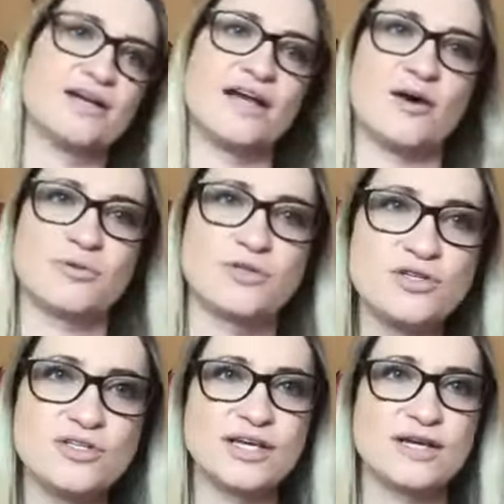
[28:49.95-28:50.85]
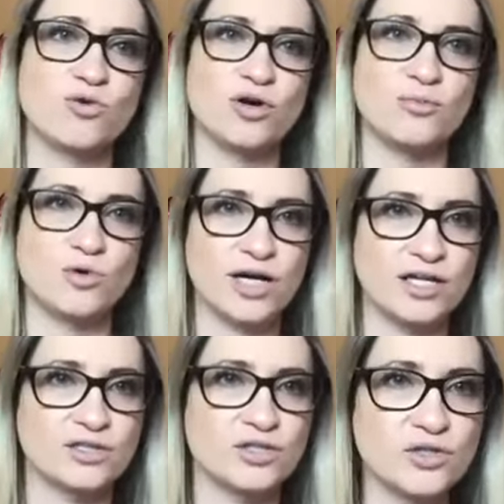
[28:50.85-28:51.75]
now producing more and more
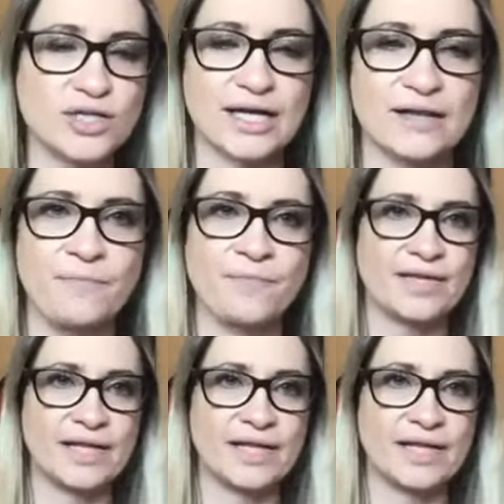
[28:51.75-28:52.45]
interleukin